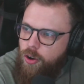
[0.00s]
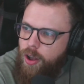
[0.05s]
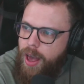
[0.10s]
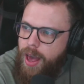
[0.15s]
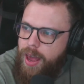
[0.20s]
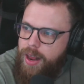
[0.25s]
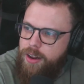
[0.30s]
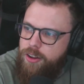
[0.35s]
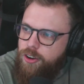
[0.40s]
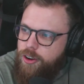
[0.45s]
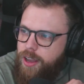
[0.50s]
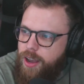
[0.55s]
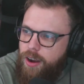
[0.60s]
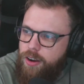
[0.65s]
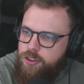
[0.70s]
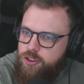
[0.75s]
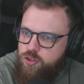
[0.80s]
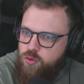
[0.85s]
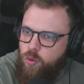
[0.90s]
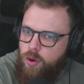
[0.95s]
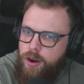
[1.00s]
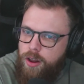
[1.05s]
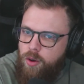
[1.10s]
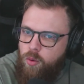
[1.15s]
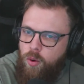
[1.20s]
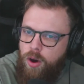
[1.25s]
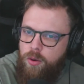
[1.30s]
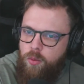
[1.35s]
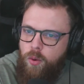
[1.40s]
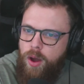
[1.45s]
head and your character's running
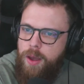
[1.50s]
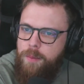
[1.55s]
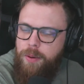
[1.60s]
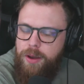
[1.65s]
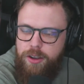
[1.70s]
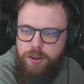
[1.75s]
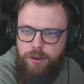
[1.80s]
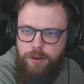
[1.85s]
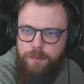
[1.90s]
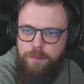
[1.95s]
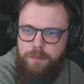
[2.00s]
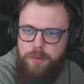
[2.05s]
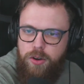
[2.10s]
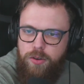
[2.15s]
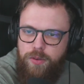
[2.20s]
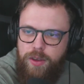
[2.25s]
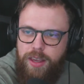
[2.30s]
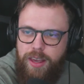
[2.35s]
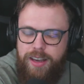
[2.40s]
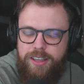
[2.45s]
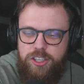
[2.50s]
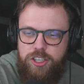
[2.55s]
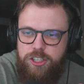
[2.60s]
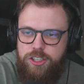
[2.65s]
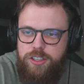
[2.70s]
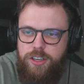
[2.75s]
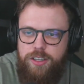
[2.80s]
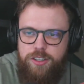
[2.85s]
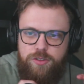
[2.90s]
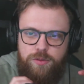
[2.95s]
one way but you're moving, it's
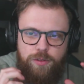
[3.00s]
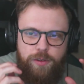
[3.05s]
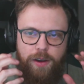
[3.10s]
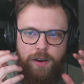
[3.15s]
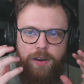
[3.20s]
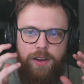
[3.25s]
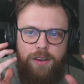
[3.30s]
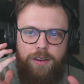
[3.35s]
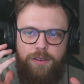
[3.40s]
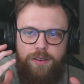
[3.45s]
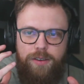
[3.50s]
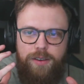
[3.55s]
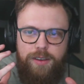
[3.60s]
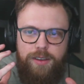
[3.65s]
very